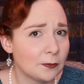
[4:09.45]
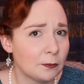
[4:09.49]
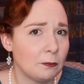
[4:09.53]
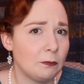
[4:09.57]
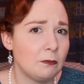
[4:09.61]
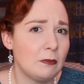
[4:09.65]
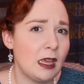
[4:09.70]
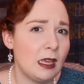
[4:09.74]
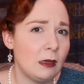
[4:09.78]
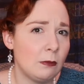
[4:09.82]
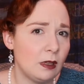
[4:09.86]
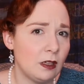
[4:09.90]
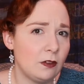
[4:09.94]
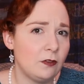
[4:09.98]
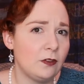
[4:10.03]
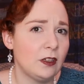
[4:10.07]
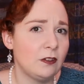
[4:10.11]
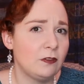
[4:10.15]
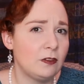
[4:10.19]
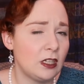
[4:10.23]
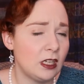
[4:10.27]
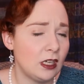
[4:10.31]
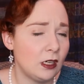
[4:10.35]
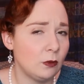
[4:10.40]
maybe
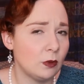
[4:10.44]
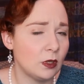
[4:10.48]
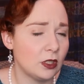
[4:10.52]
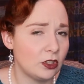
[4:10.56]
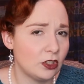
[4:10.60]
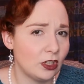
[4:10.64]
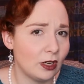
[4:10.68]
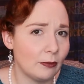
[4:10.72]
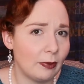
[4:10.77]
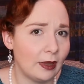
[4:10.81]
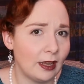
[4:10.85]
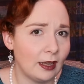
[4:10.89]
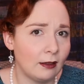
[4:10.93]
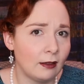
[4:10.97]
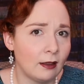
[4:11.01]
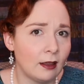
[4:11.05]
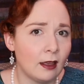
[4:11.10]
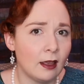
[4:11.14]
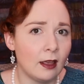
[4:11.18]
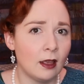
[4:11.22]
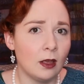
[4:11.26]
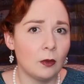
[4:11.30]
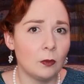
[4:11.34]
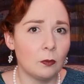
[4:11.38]
15 with shipping.
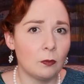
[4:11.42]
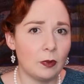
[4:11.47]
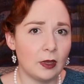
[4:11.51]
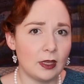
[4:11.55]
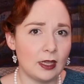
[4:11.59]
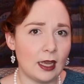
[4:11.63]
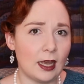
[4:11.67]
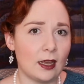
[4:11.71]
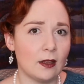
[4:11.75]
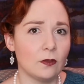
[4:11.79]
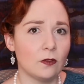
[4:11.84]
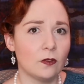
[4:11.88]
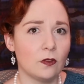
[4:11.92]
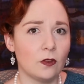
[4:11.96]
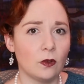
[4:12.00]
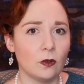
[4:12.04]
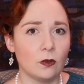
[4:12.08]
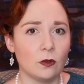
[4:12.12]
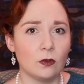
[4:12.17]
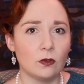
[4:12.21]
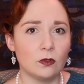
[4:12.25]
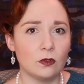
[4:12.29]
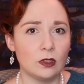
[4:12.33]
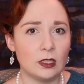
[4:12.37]
But yeah,
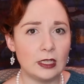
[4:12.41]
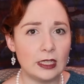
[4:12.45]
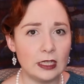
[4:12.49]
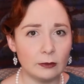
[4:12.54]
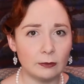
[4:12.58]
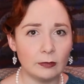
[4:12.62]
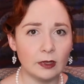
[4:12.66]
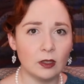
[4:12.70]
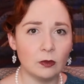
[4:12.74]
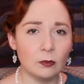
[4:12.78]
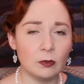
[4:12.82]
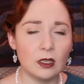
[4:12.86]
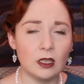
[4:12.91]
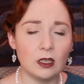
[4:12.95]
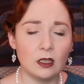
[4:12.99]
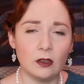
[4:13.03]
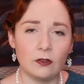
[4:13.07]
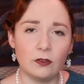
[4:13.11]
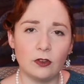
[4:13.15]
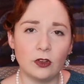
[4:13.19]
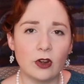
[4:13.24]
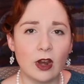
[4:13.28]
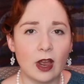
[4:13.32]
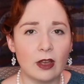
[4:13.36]
so email me
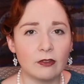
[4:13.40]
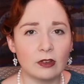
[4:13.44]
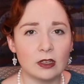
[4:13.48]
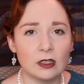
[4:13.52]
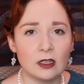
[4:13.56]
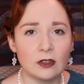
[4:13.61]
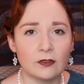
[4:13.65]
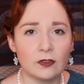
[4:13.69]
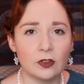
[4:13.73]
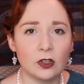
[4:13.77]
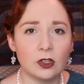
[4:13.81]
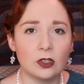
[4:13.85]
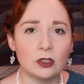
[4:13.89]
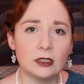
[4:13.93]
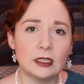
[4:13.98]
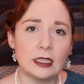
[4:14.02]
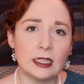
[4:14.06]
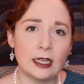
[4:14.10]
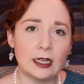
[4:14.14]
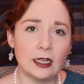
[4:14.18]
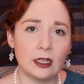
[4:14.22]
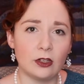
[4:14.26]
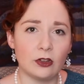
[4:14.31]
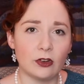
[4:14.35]
if you're having difficulty
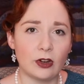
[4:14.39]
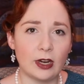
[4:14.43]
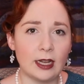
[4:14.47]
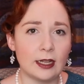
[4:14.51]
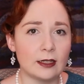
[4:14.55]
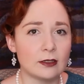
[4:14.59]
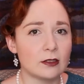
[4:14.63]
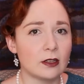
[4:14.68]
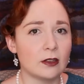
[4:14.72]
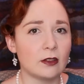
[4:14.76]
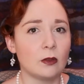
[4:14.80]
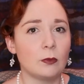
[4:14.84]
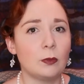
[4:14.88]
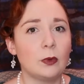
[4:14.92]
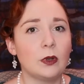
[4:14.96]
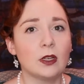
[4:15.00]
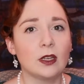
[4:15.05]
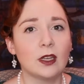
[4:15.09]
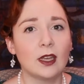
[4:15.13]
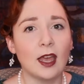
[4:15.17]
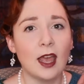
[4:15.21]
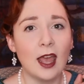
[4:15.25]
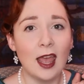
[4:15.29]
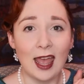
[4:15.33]
getting your hands on the
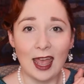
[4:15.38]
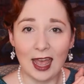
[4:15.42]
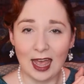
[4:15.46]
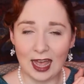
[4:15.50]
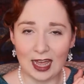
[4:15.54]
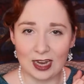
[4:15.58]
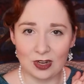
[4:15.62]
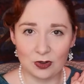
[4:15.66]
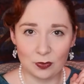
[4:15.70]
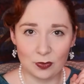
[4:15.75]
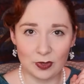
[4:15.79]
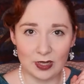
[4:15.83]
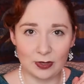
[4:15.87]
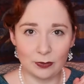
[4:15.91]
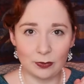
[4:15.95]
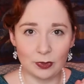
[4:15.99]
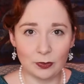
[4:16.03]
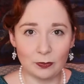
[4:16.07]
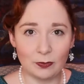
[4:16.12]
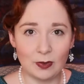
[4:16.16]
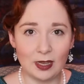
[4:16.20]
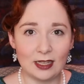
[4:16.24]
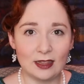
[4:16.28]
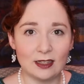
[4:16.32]
book, and we
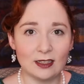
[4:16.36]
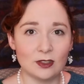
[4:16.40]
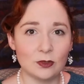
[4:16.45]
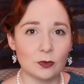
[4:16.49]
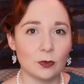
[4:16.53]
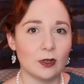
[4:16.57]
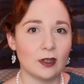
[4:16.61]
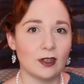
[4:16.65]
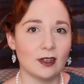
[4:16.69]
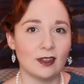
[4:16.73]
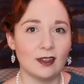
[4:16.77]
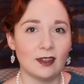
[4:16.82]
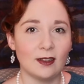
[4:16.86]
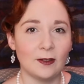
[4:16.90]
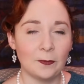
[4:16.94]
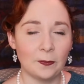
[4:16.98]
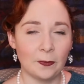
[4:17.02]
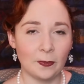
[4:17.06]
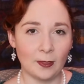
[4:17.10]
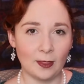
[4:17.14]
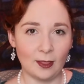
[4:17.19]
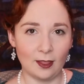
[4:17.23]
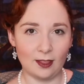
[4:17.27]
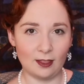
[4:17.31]
will make this work.
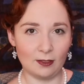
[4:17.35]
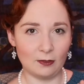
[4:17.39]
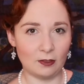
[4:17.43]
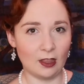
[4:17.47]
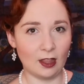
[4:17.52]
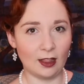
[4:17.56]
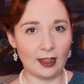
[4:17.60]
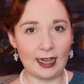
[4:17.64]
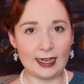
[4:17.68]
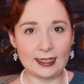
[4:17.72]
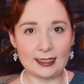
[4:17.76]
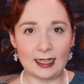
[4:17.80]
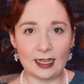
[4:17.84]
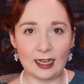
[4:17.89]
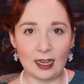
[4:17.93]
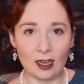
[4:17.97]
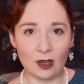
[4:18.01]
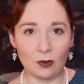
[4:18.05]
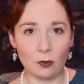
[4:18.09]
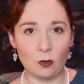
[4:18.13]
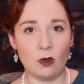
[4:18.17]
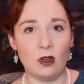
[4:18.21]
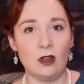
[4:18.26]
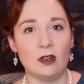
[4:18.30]
The last thing
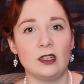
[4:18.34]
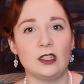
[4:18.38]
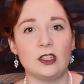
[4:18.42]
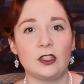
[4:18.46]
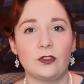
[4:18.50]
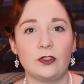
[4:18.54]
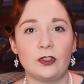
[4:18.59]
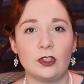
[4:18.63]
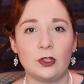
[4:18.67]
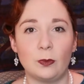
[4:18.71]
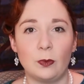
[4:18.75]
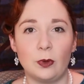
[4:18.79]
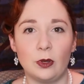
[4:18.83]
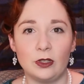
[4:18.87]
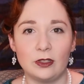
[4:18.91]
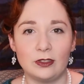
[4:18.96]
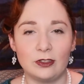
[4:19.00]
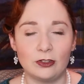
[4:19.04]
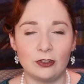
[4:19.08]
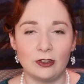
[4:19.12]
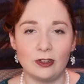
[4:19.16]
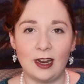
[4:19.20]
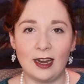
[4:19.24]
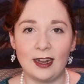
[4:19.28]
I want is to
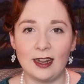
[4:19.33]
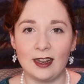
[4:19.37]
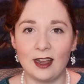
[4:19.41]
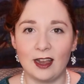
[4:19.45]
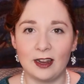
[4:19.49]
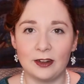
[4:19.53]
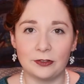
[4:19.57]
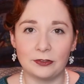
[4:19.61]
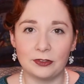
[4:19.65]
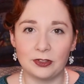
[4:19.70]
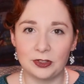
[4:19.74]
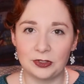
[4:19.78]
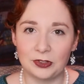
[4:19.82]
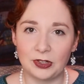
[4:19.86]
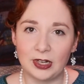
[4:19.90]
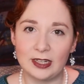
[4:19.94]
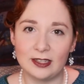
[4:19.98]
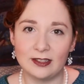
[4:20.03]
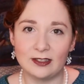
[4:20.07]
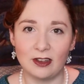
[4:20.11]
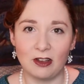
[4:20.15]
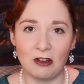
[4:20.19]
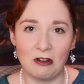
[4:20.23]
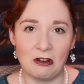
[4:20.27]
put any kind of
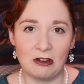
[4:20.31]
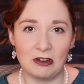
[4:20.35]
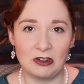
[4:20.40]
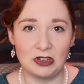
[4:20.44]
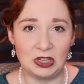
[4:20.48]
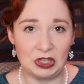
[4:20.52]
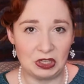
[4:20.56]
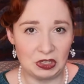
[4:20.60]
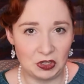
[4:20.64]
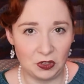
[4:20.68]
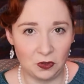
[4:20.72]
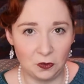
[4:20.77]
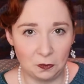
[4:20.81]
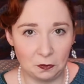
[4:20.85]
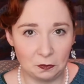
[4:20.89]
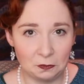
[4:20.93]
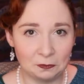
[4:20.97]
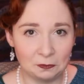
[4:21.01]
stress on you.